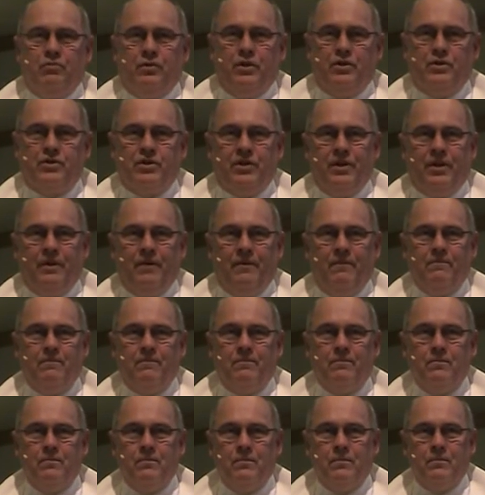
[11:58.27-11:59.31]
mercy.
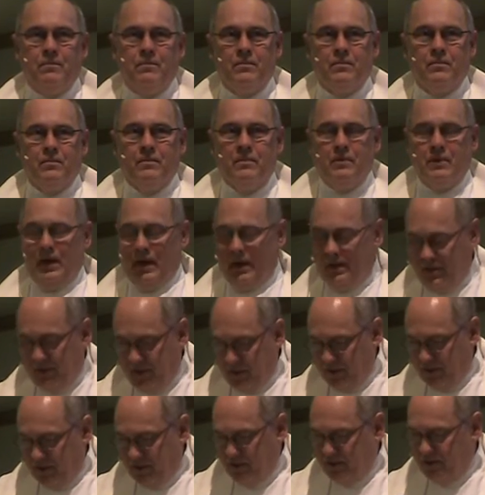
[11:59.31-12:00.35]
And
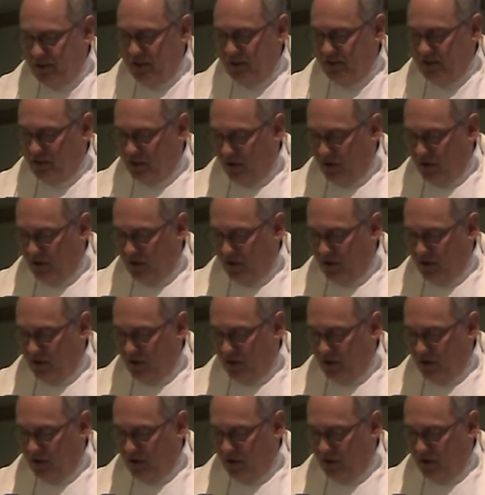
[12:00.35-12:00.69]
Jesus says,